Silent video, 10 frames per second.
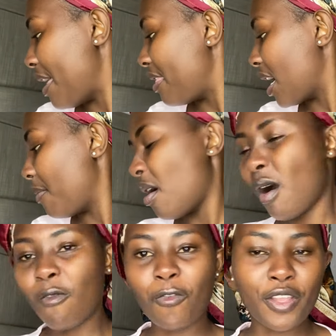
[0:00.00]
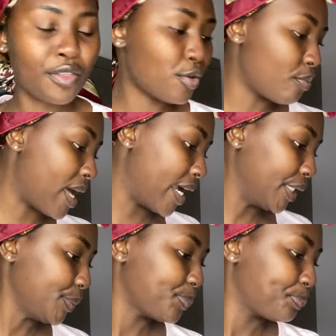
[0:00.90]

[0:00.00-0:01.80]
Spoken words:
think I'm halfway through mine.